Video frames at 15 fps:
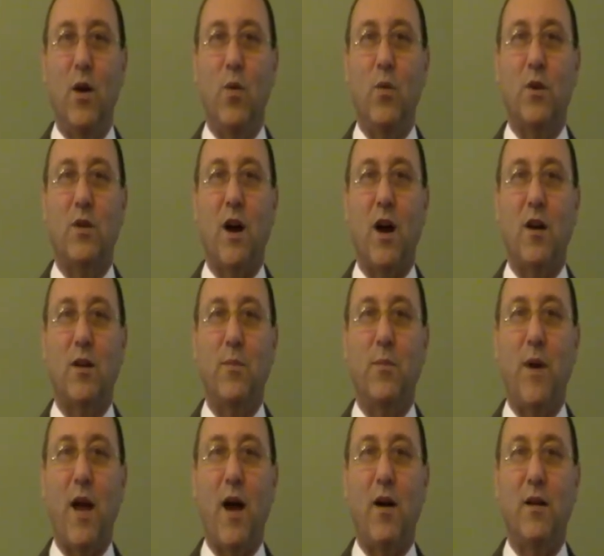We talked
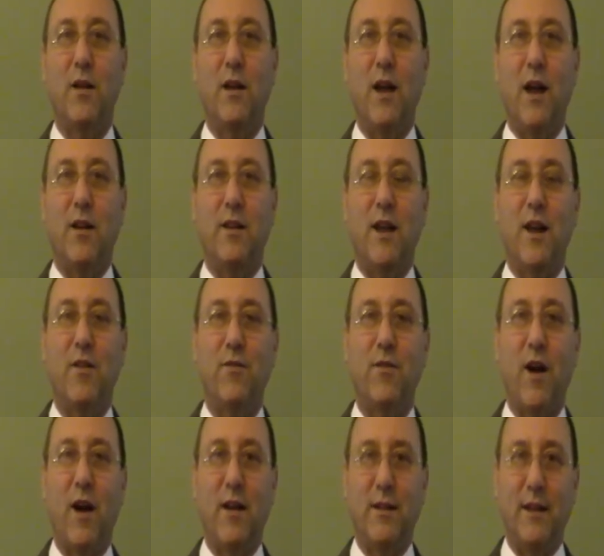about
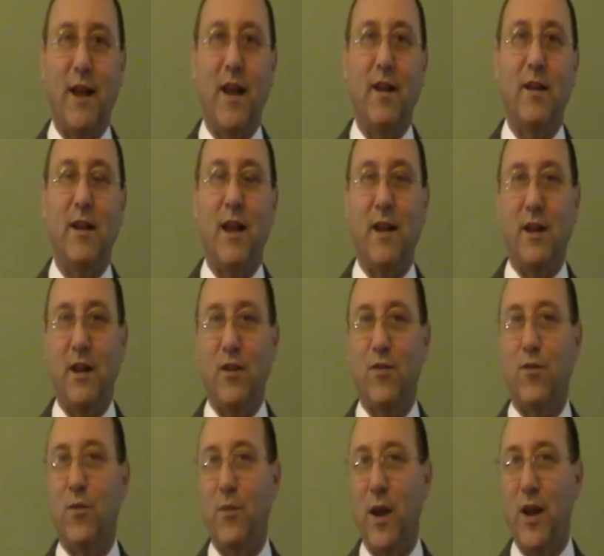identifying data and
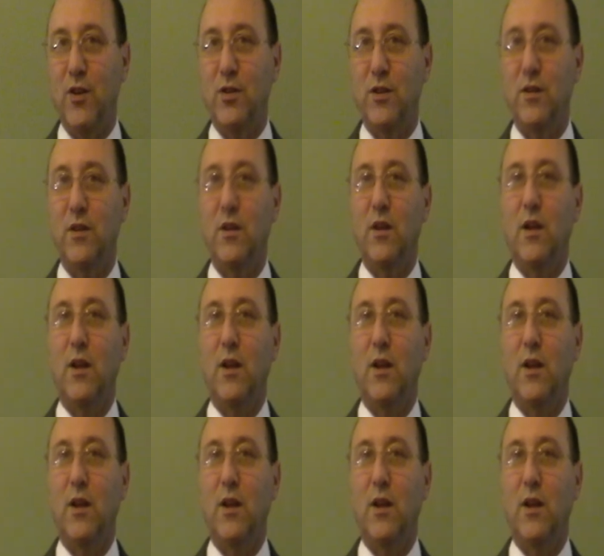information